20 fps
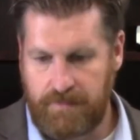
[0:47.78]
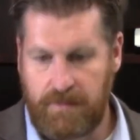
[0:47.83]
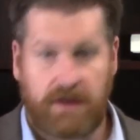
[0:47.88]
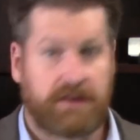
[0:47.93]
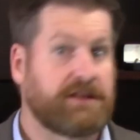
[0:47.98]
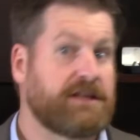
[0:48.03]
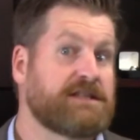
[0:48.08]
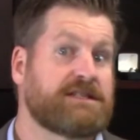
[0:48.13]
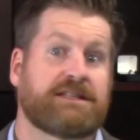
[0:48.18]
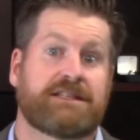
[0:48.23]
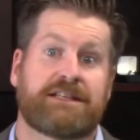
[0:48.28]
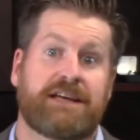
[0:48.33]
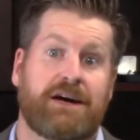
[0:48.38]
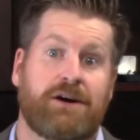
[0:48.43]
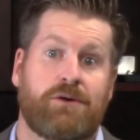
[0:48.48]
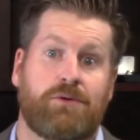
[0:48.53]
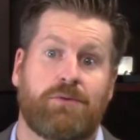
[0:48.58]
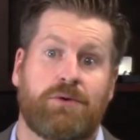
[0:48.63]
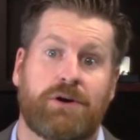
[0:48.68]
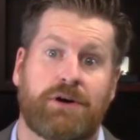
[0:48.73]
this is
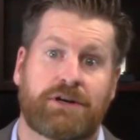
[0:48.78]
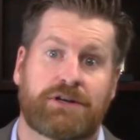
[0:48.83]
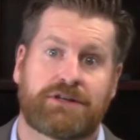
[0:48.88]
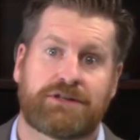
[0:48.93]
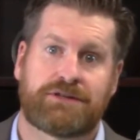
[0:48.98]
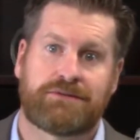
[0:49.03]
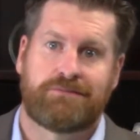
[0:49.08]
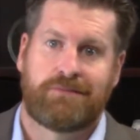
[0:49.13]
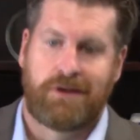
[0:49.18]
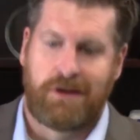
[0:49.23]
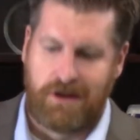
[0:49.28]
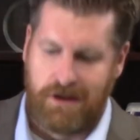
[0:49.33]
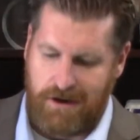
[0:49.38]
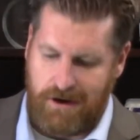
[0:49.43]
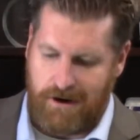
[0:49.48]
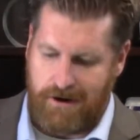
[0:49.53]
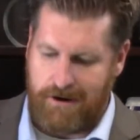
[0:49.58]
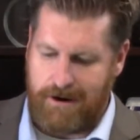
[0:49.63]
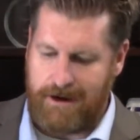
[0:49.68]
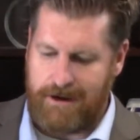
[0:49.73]
how it works.
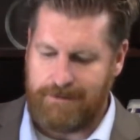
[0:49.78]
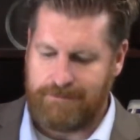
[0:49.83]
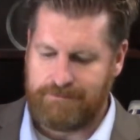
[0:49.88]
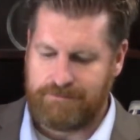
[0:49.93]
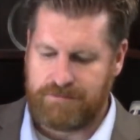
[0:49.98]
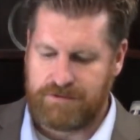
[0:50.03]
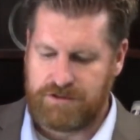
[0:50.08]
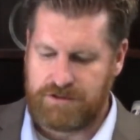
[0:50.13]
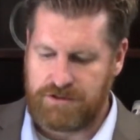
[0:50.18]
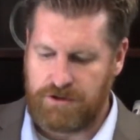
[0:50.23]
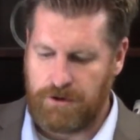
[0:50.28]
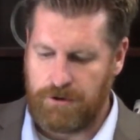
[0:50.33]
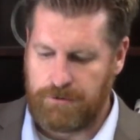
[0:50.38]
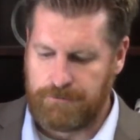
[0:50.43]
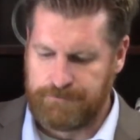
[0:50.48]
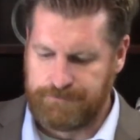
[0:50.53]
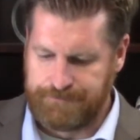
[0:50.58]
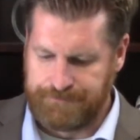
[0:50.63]
All right, so